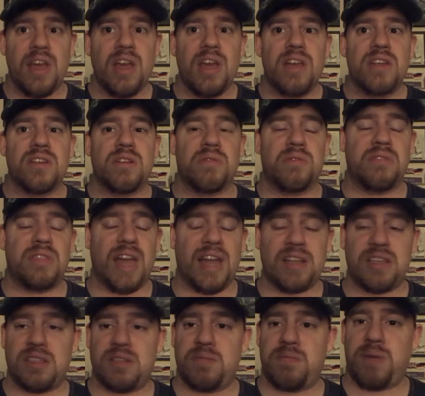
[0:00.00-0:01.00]
So
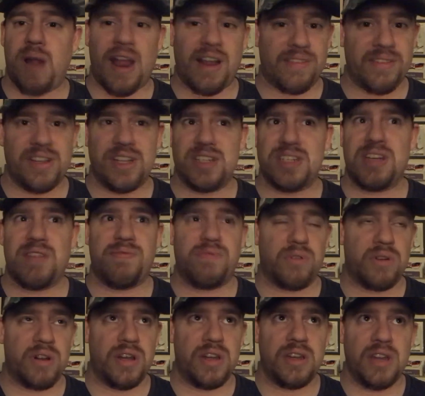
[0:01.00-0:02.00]
that practically is it for
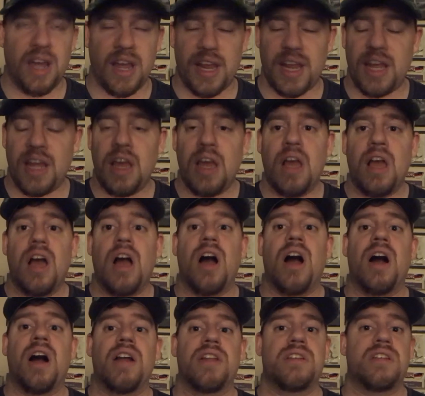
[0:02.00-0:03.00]
tonight.
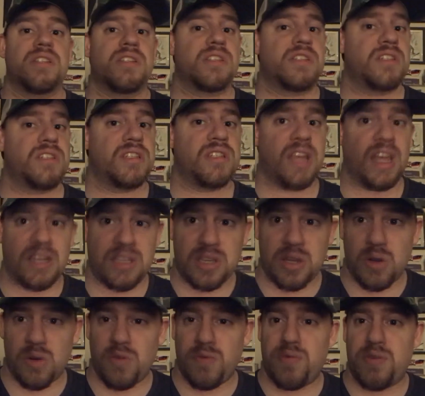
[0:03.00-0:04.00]
Just stay
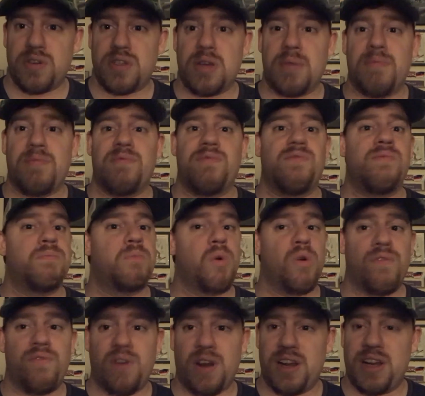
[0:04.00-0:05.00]
tuned for some more
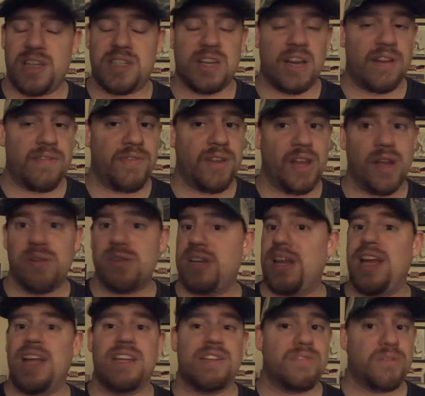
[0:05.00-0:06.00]
fun, exciting videos,
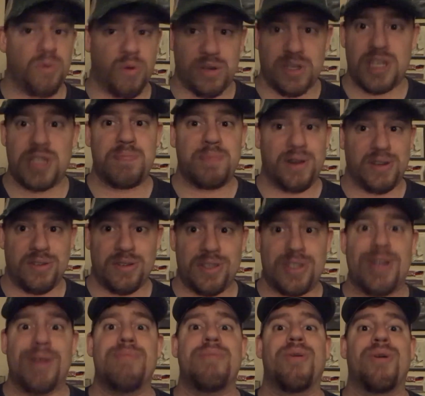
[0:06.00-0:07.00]
and, of course, especially
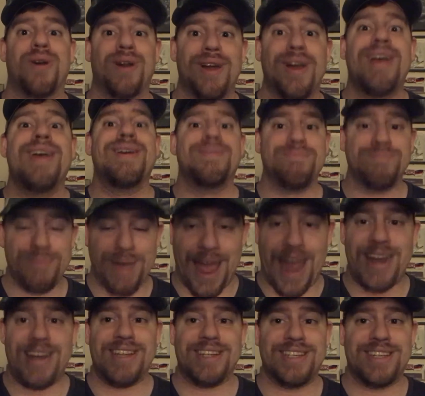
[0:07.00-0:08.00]
some more
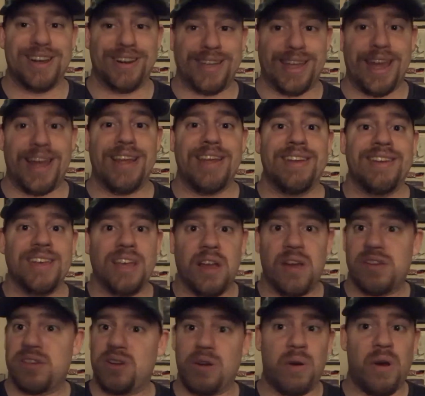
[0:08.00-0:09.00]
madness, okay?
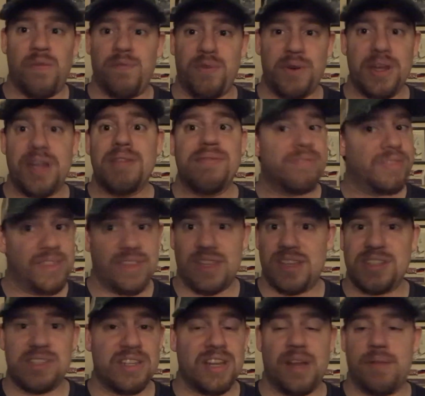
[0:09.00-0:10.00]
So, hopefully, this
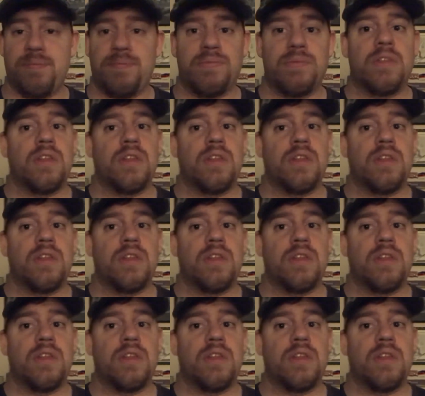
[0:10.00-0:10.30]
is it.